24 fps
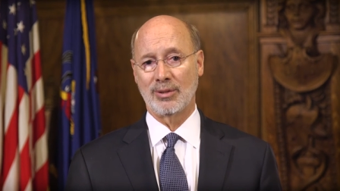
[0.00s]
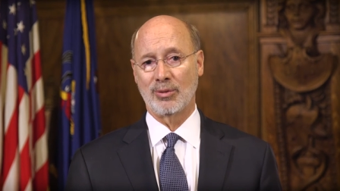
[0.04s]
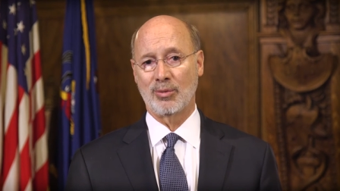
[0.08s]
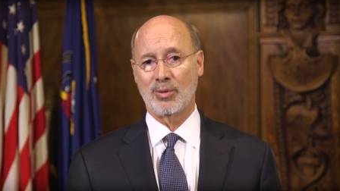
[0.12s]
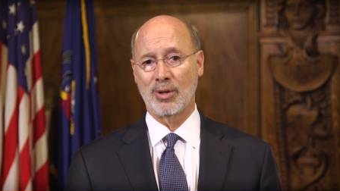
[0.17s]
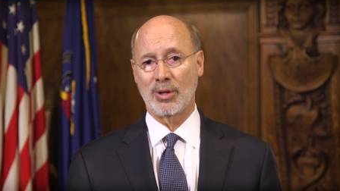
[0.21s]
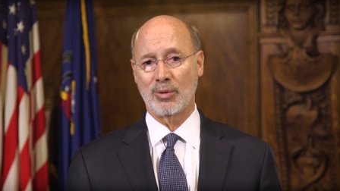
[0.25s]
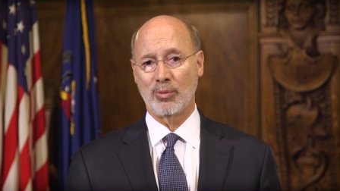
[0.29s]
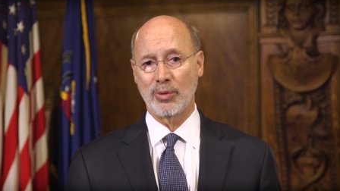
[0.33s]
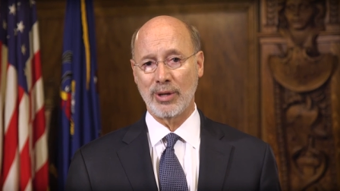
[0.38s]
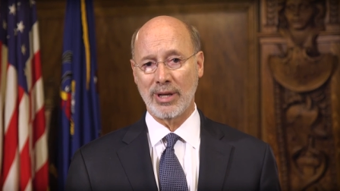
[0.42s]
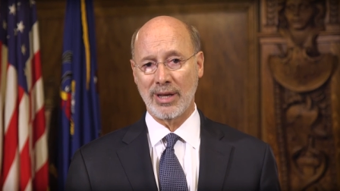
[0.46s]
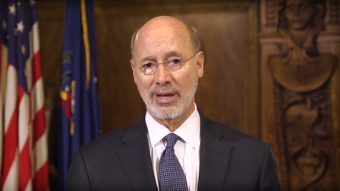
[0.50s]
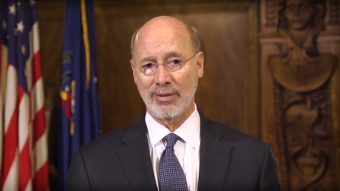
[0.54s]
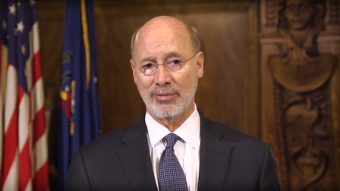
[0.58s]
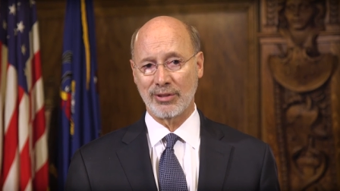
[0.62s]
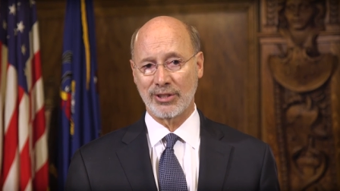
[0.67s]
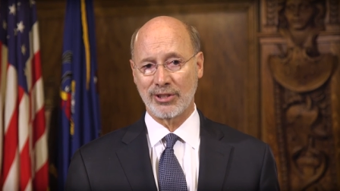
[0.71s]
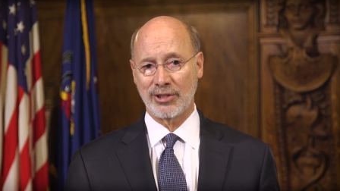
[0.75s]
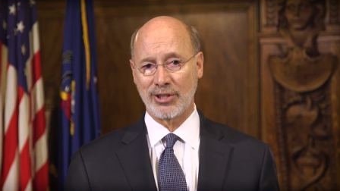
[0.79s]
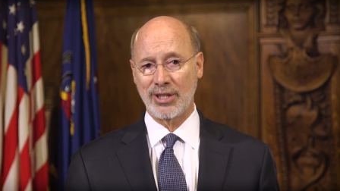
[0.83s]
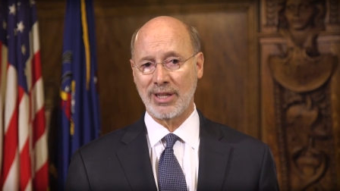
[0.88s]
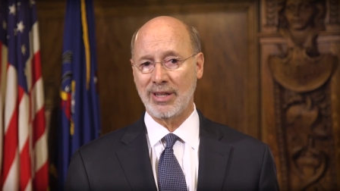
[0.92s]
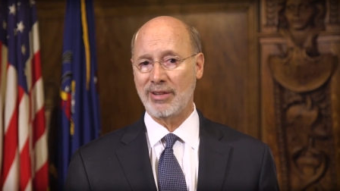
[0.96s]
While we have
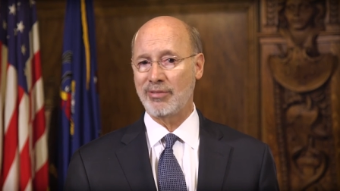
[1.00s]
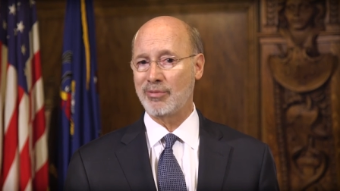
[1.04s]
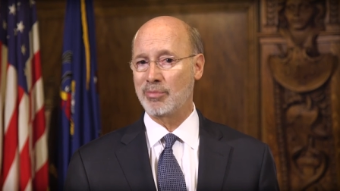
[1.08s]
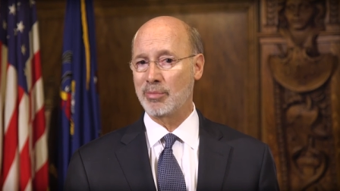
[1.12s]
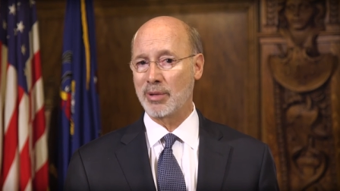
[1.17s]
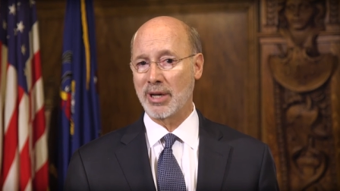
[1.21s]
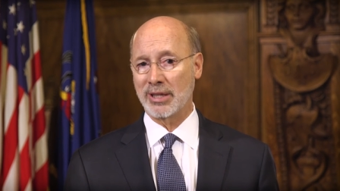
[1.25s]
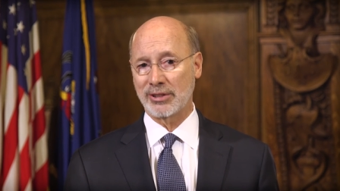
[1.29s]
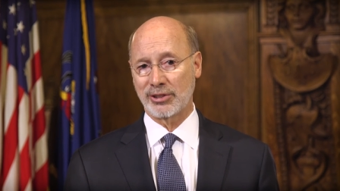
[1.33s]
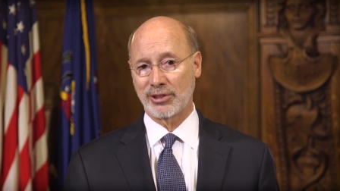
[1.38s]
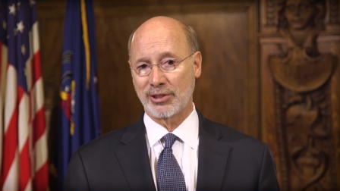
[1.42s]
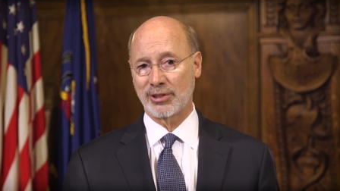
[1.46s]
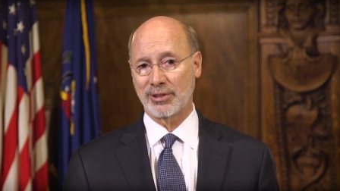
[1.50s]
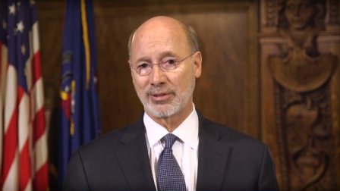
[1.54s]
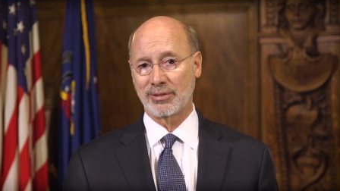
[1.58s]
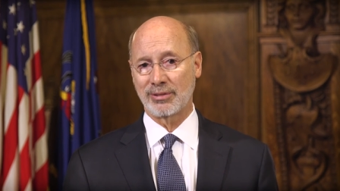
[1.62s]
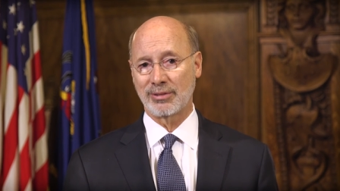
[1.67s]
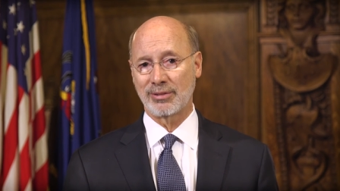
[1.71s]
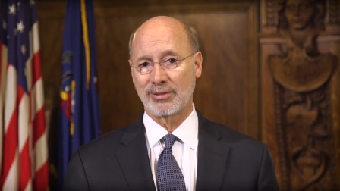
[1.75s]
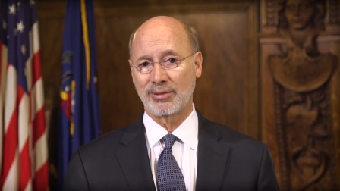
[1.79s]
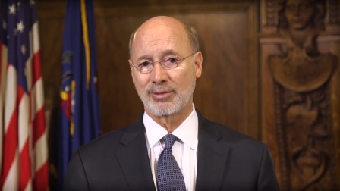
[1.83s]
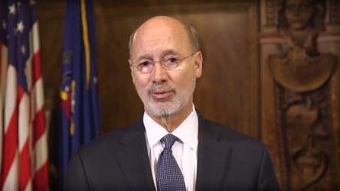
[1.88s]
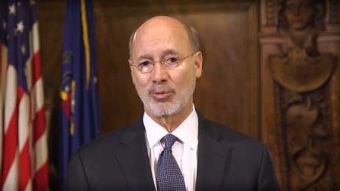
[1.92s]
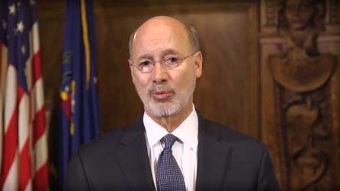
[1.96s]
achieved much,
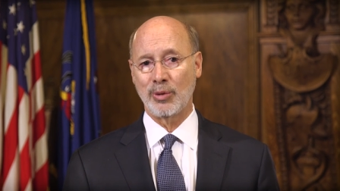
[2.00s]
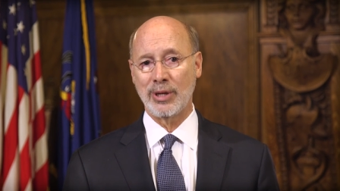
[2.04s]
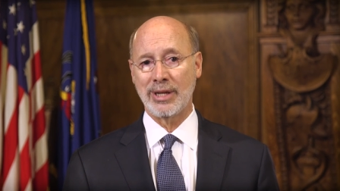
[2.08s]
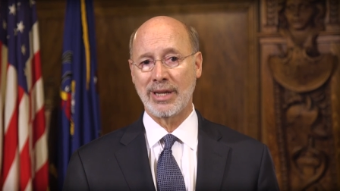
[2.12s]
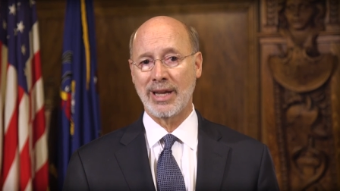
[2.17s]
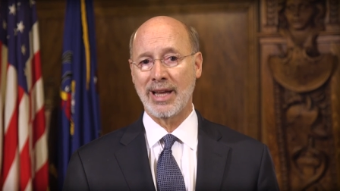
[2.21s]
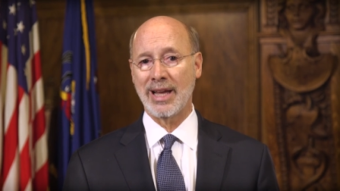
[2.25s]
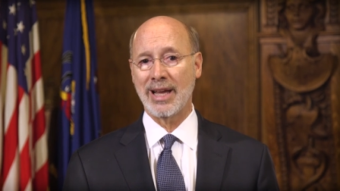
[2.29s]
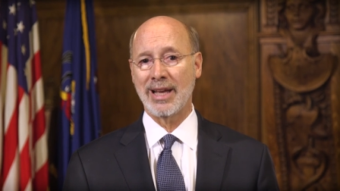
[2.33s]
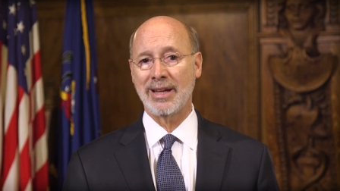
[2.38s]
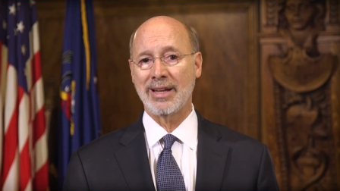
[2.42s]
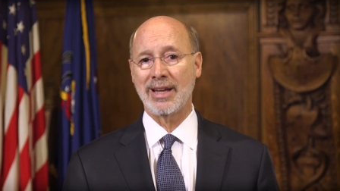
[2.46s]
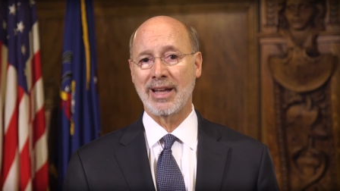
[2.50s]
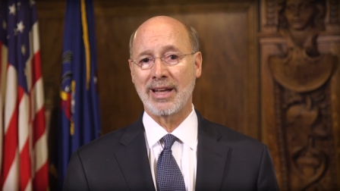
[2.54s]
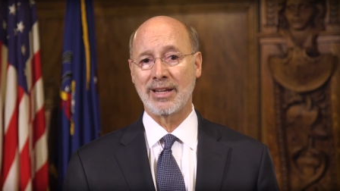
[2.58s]
we can